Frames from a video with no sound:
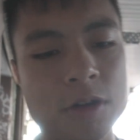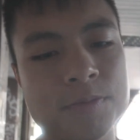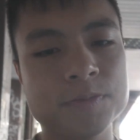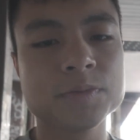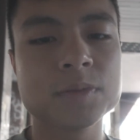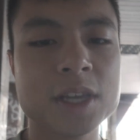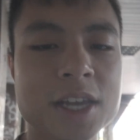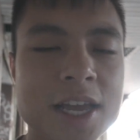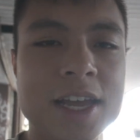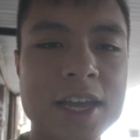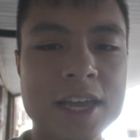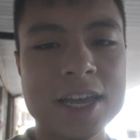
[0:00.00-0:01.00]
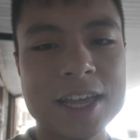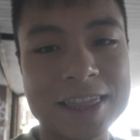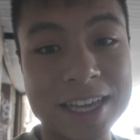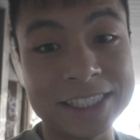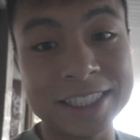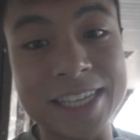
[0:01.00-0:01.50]

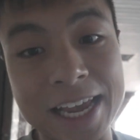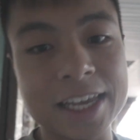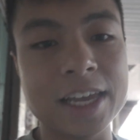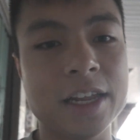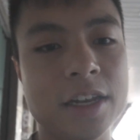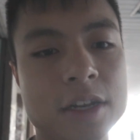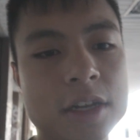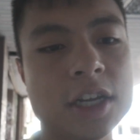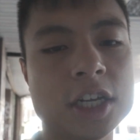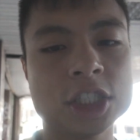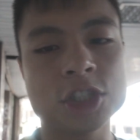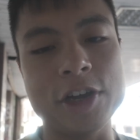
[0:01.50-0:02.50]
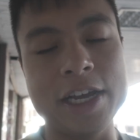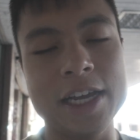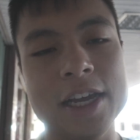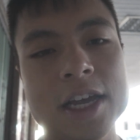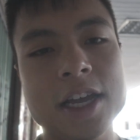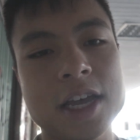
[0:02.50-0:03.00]
The second trait